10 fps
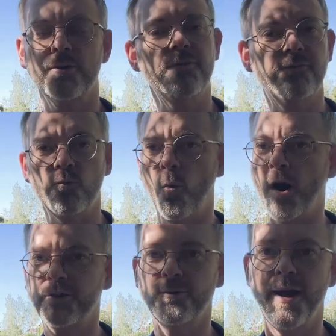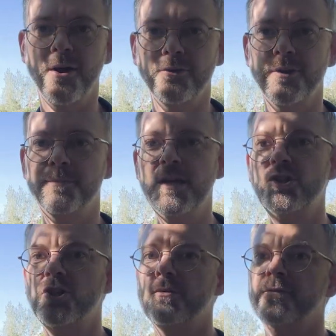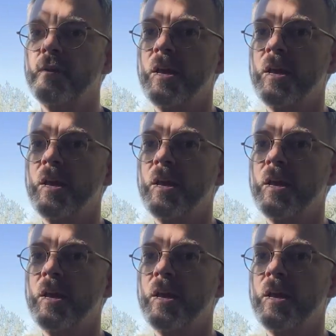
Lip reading: You've walked around the beach, you've